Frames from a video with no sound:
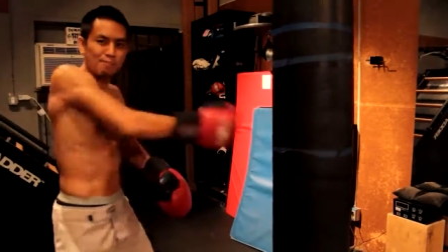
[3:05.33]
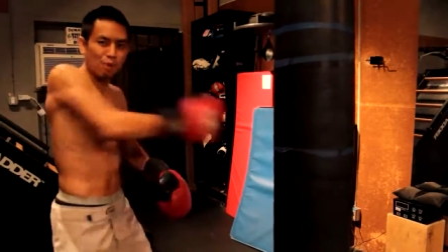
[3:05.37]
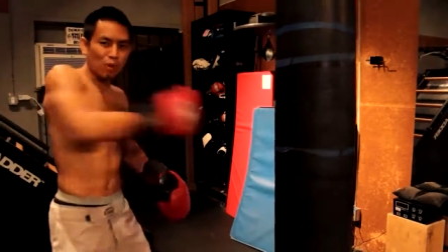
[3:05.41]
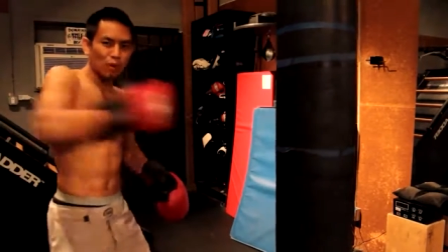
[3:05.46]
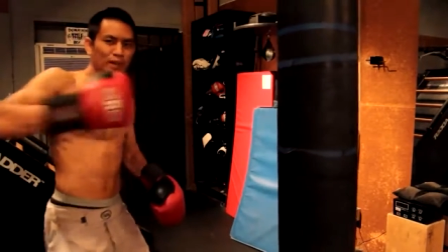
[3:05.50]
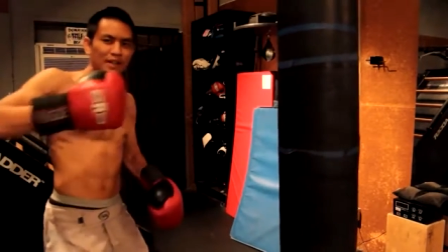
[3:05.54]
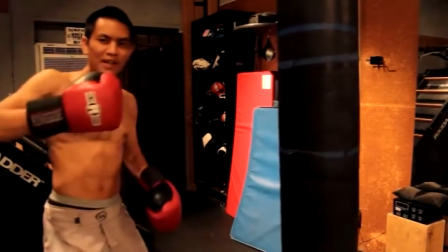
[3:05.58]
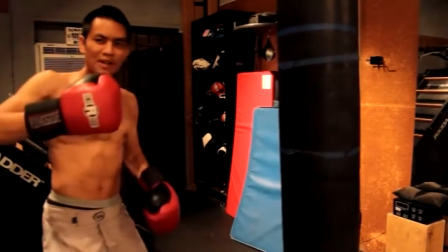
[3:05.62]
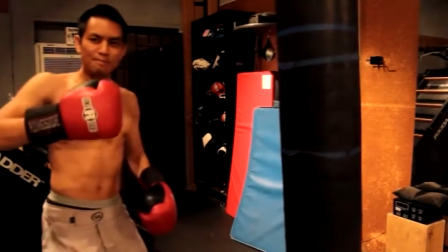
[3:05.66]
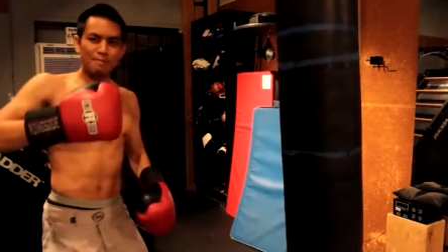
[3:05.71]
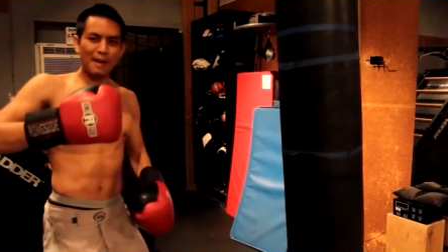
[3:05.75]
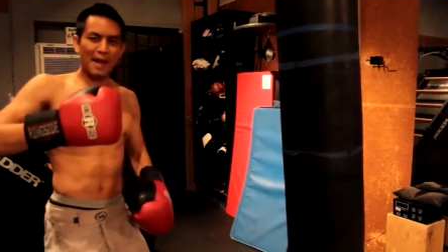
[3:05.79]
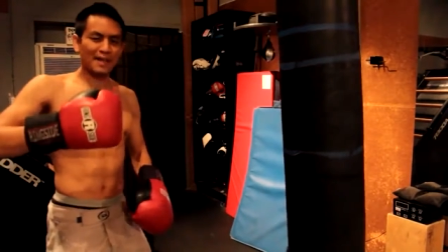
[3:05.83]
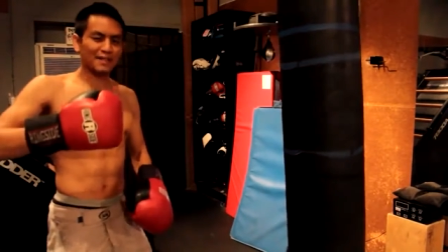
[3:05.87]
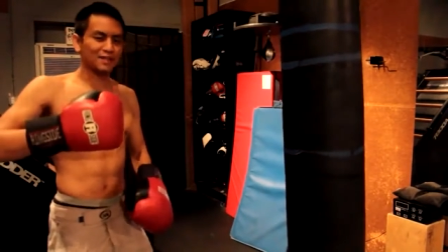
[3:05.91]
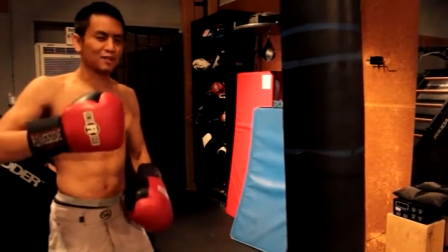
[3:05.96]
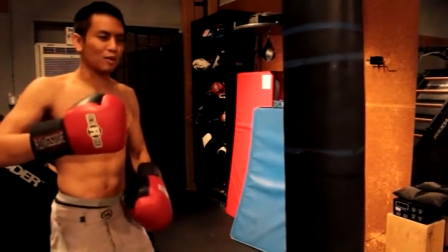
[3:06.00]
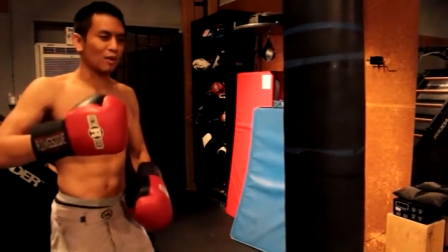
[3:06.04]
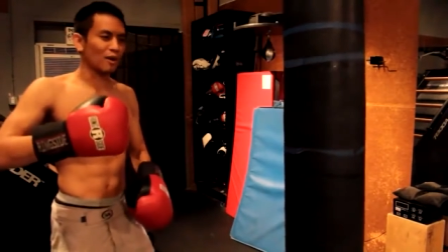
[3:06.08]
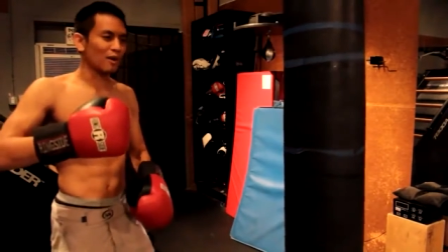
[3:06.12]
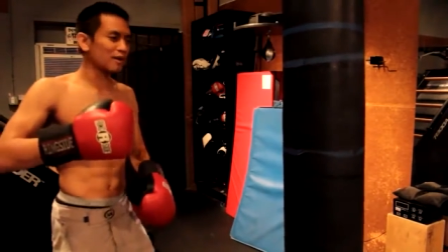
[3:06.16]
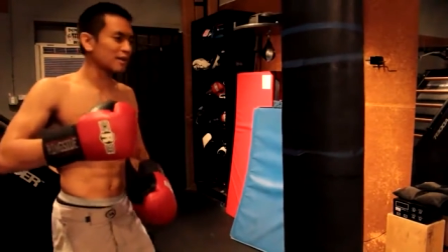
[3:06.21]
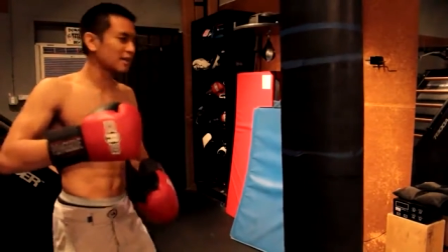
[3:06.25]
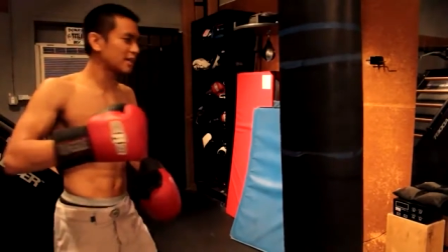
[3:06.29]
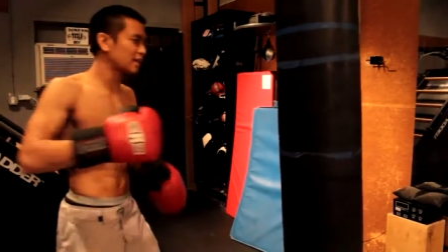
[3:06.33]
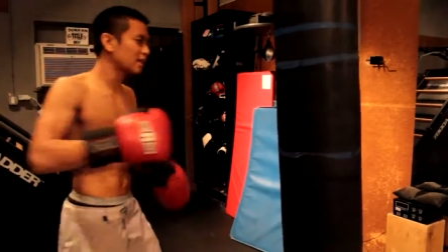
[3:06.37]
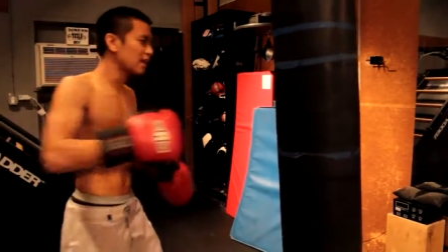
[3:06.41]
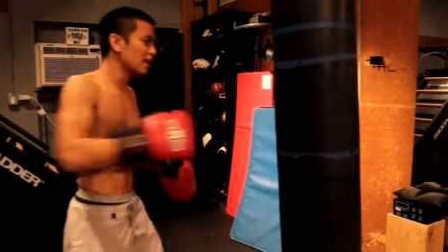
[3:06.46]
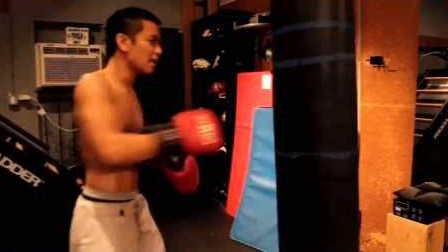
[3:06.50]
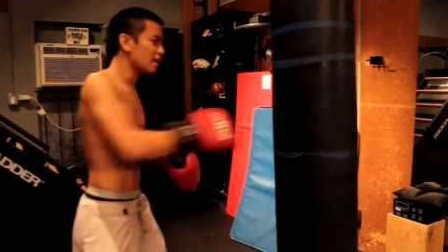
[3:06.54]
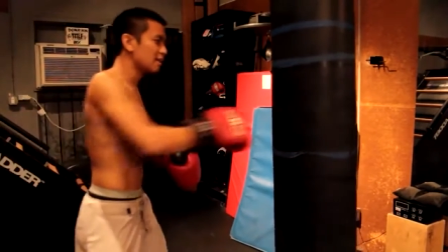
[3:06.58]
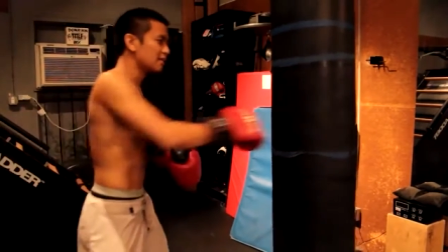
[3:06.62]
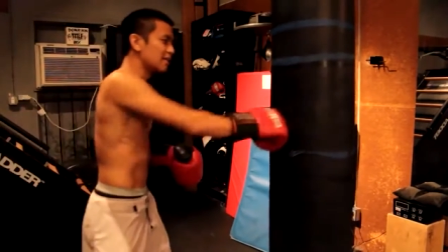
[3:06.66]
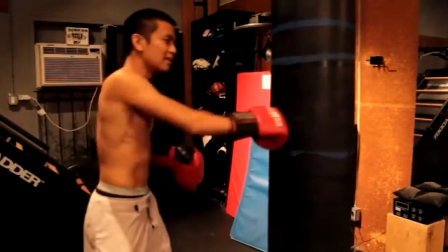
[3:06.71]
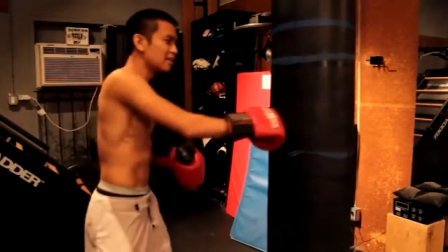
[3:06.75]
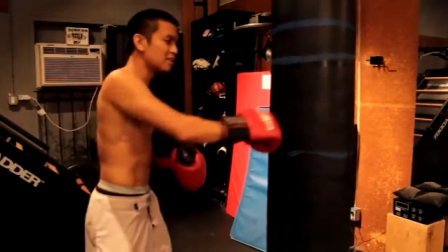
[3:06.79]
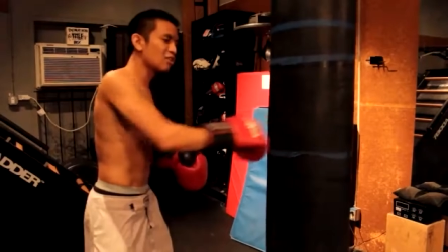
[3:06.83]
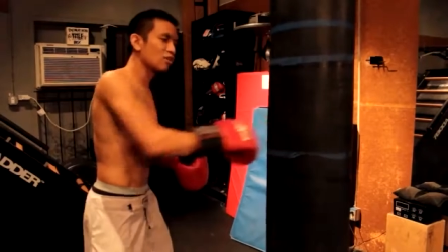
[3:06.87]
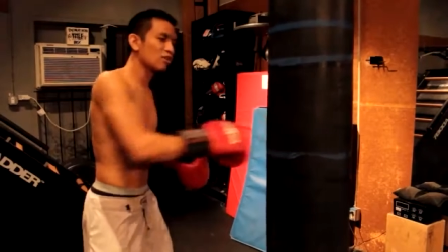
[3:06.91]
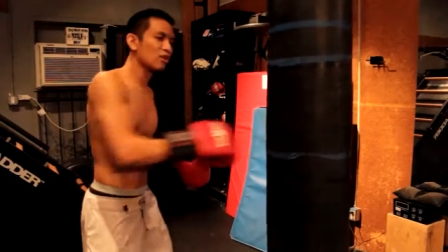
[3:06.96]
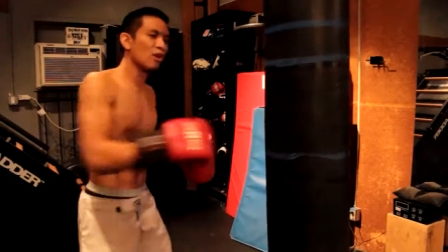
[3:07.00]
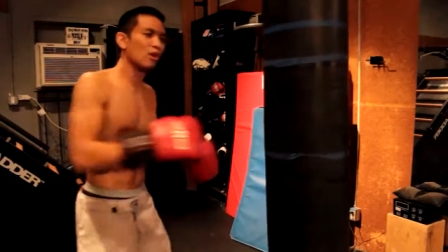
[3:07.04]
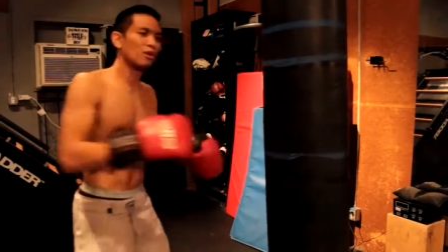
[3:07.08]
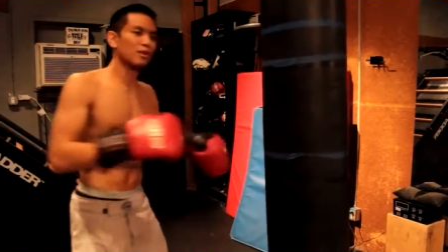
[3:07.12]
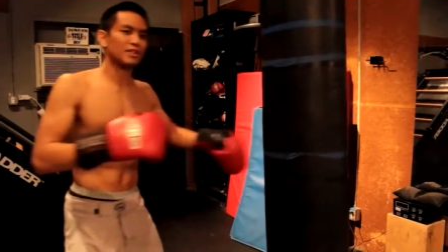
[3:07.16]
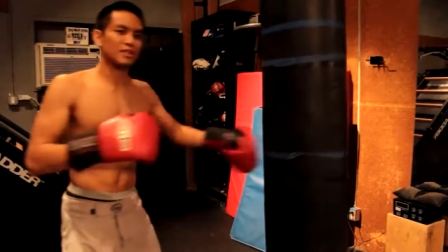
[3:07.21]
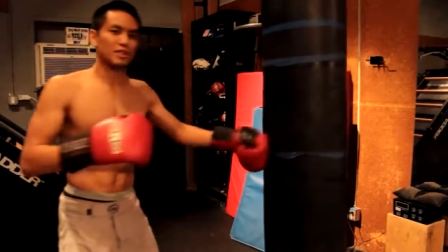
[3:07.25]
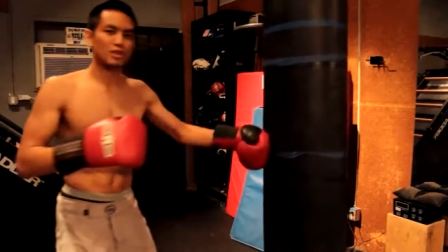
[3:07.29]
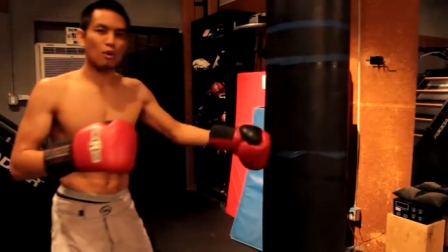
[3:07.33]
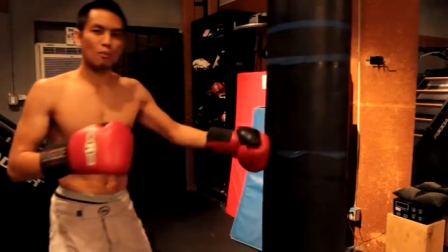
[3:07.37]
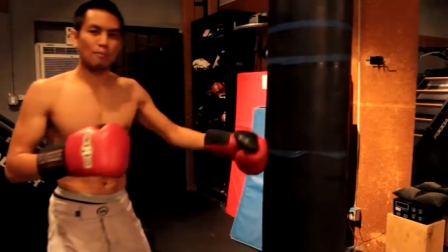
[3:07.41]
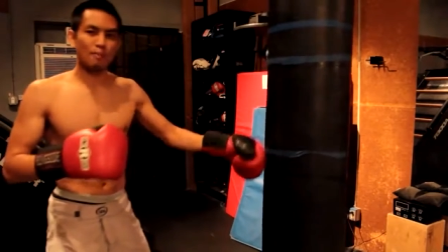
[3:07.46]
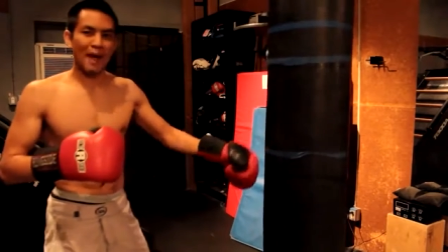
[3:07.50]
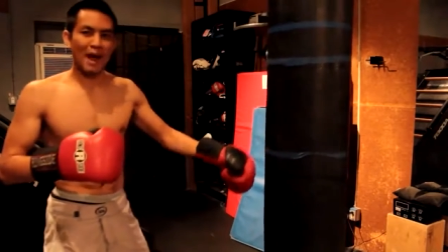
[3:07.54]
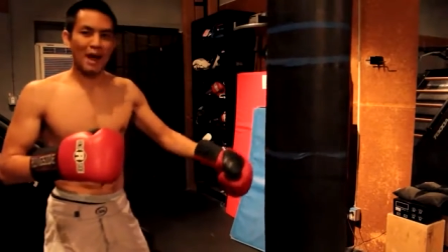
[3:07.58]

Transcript: pulling it back too early, then you'll know there's no